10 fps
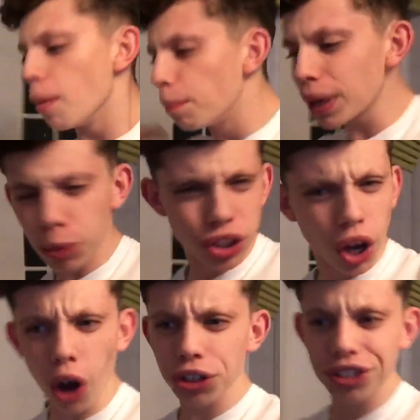but it was
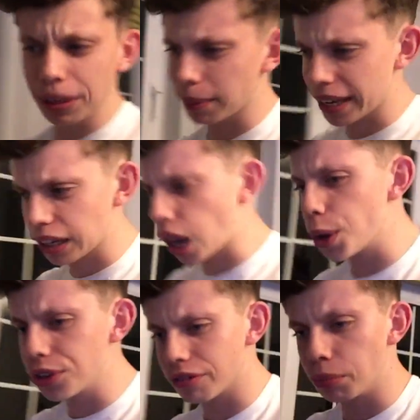costing me a
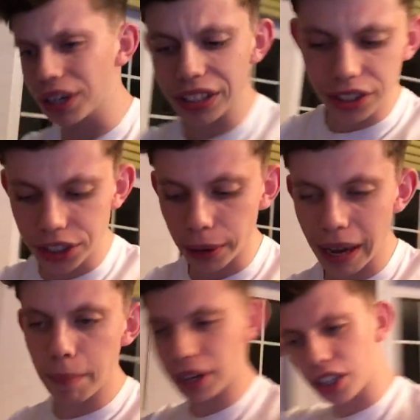load of money to do
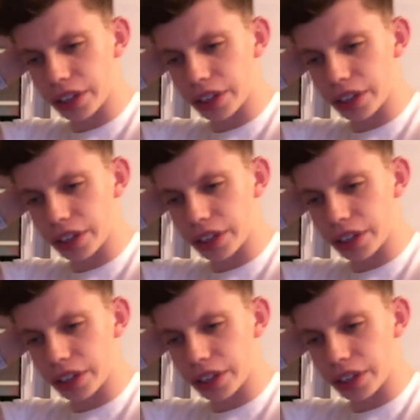it because